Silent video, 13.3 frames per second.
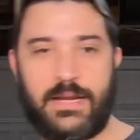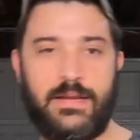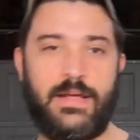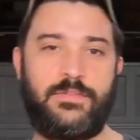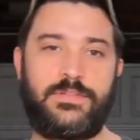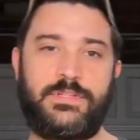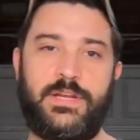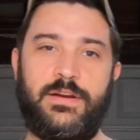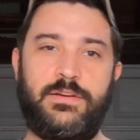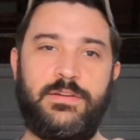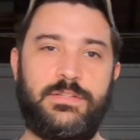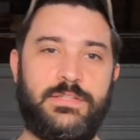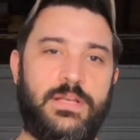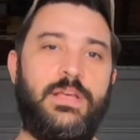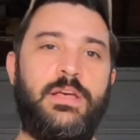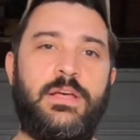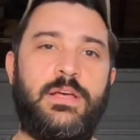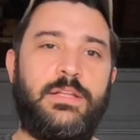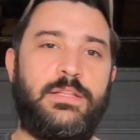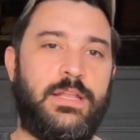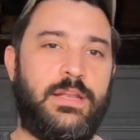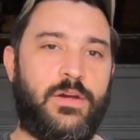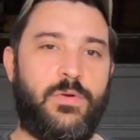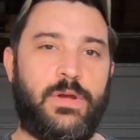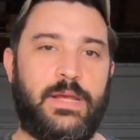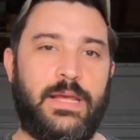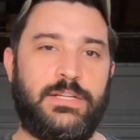it downstairs, did a
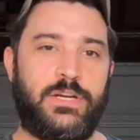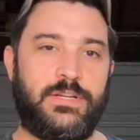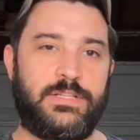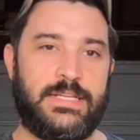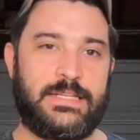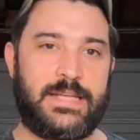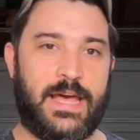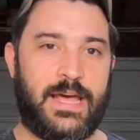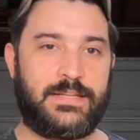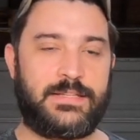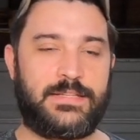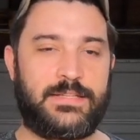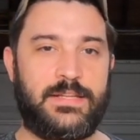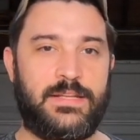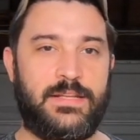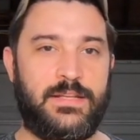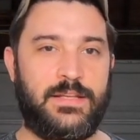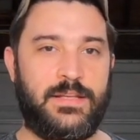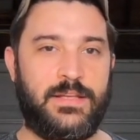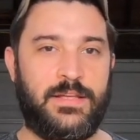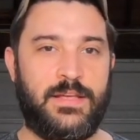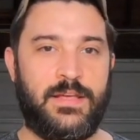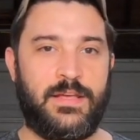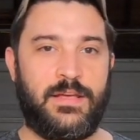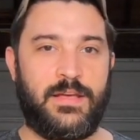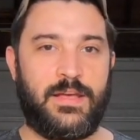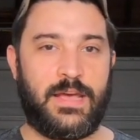quick HRC test,
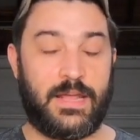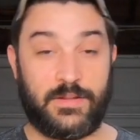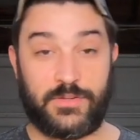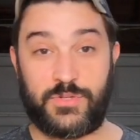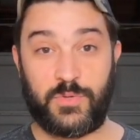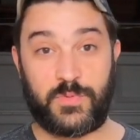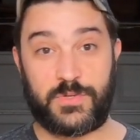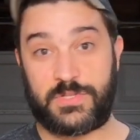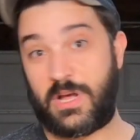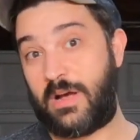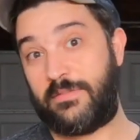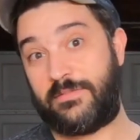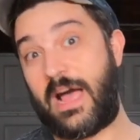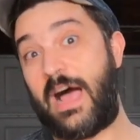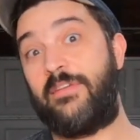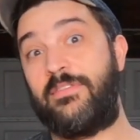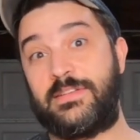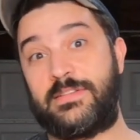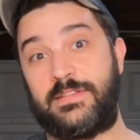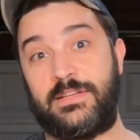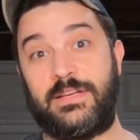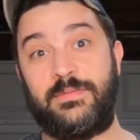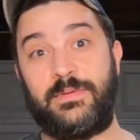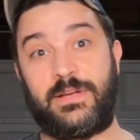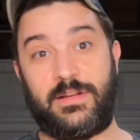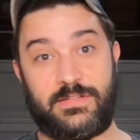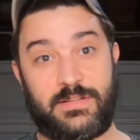and it's super soft, obviously
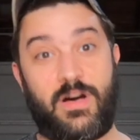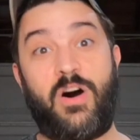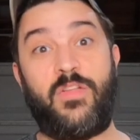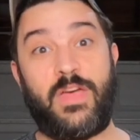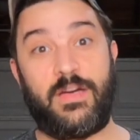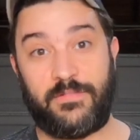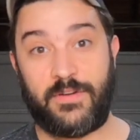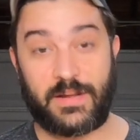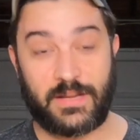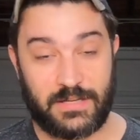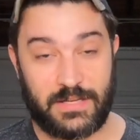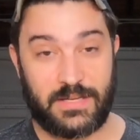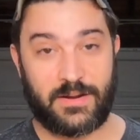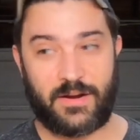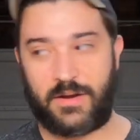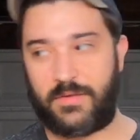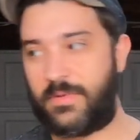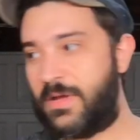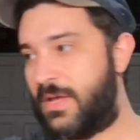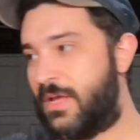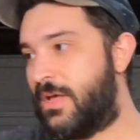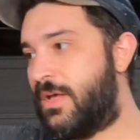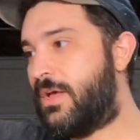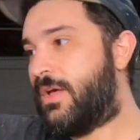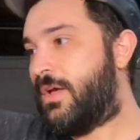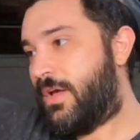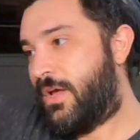because of all that fucking decarb.
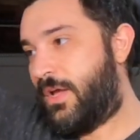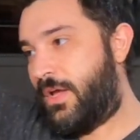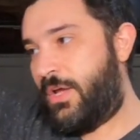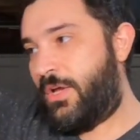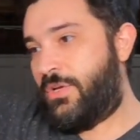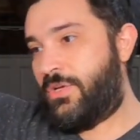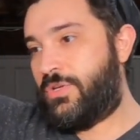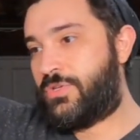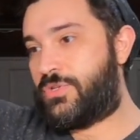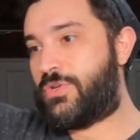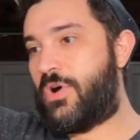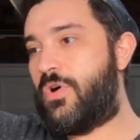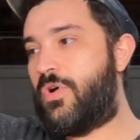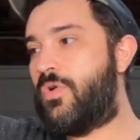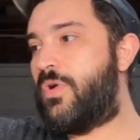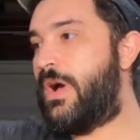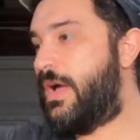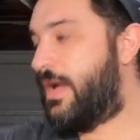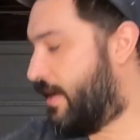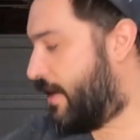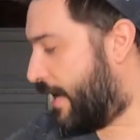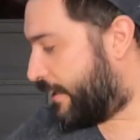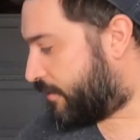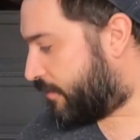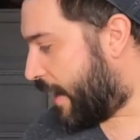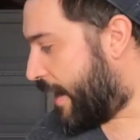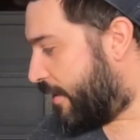So I
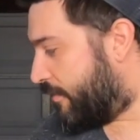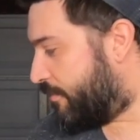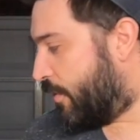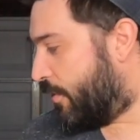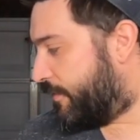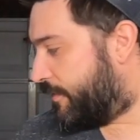cryoed both